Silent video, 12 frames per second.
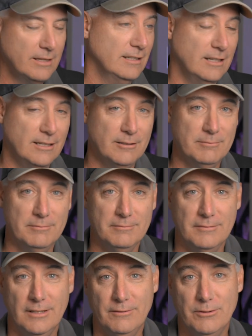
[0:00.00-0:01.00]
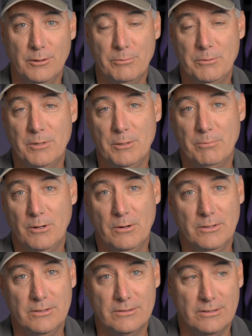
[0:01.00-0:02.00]
Um, if you're a Premiere
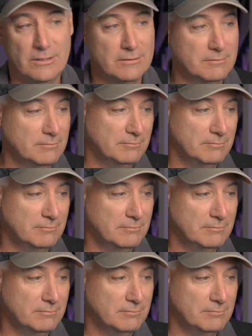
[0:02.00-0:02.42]
Pro user,